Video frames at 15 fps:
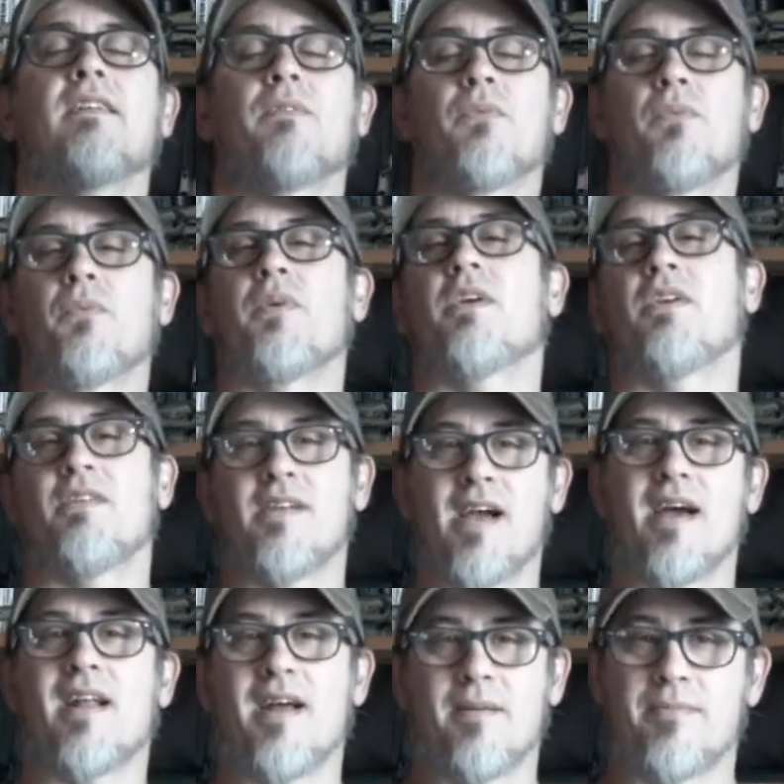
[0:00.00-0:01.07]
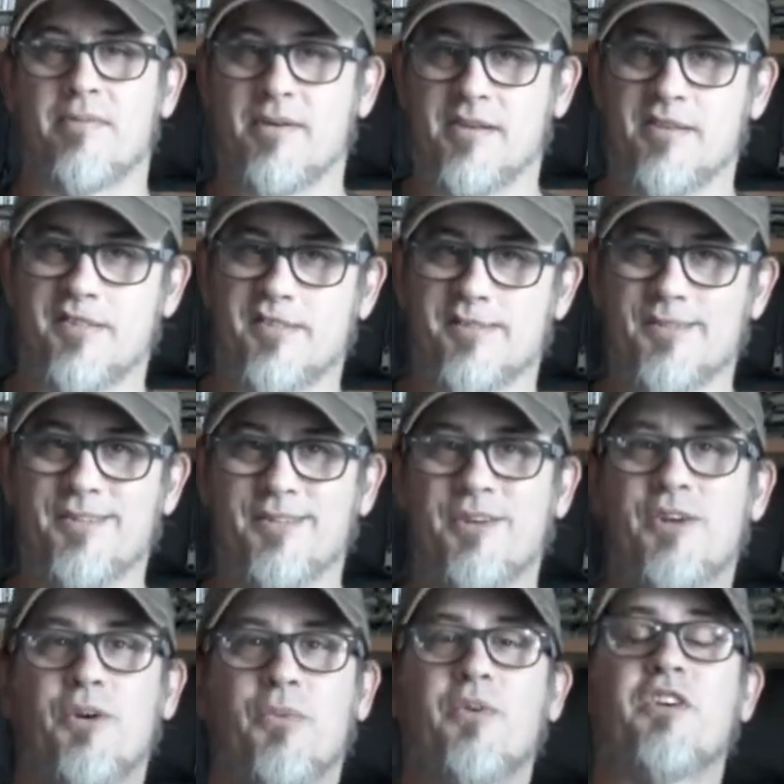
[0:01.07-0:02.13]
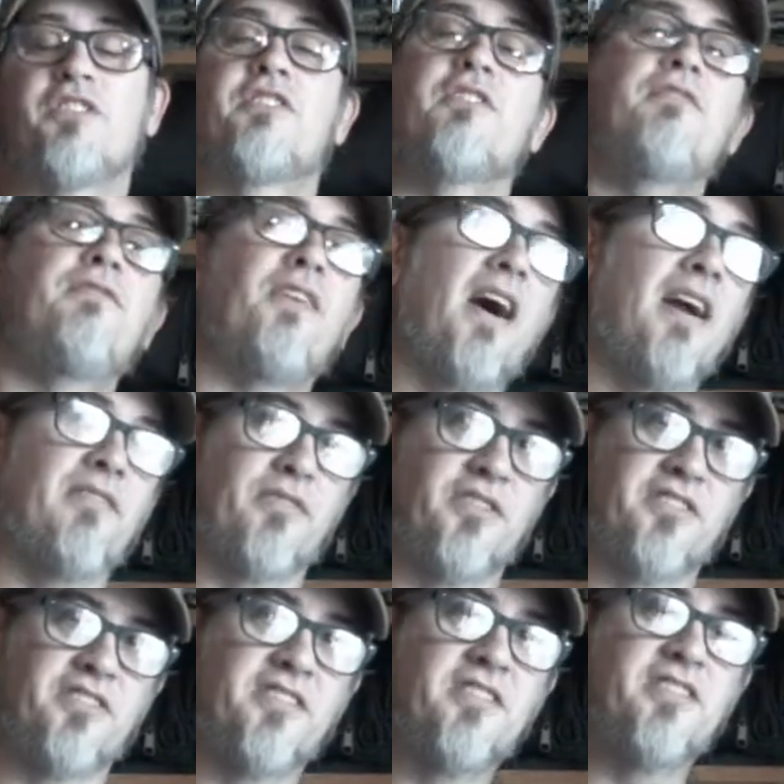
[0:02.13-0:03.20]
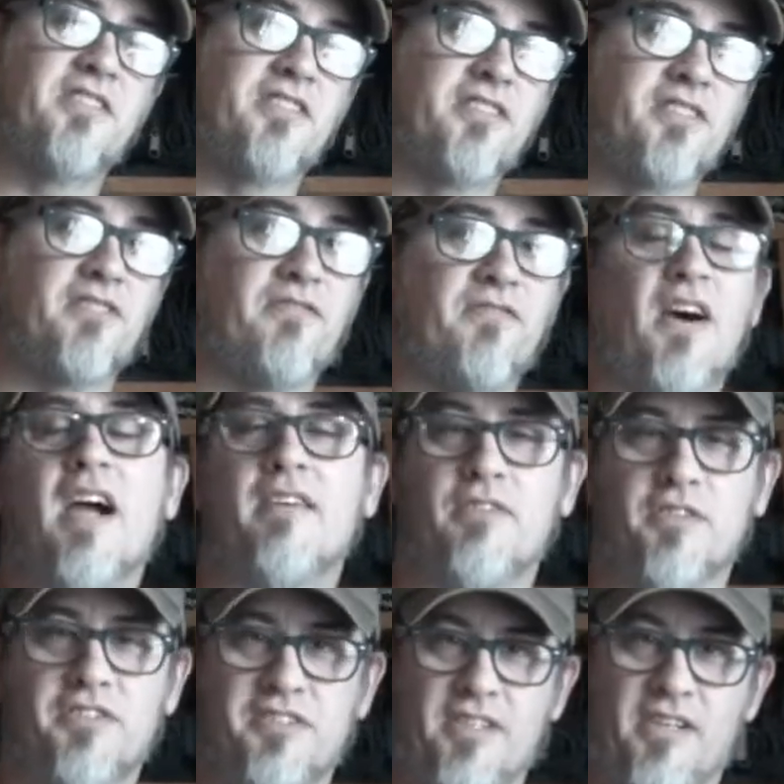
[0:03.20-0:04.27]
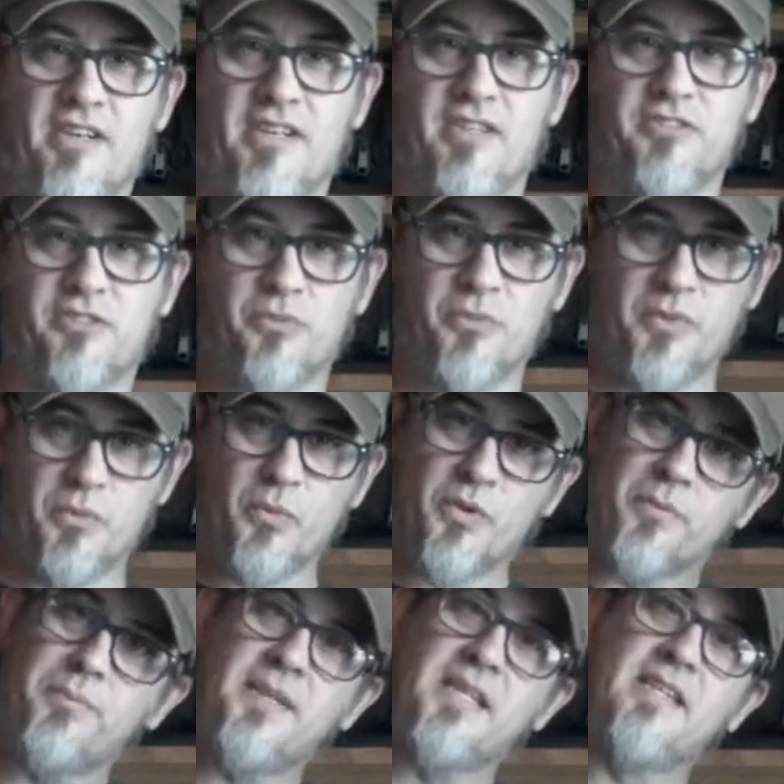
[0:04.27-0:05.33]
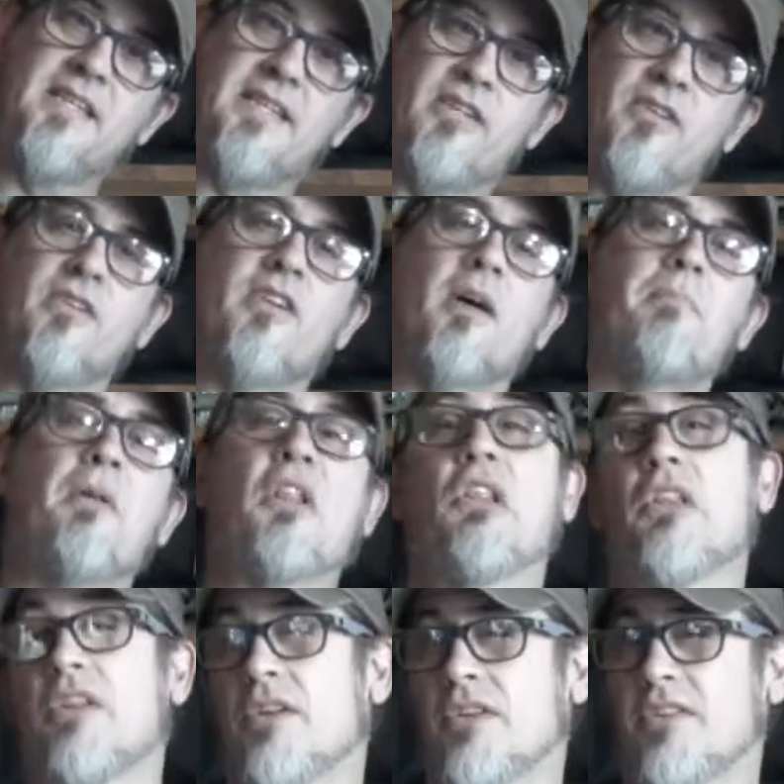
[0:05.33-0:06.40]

we're not operators. We're survivors. This is a survivor scenario. So we will be geared up a little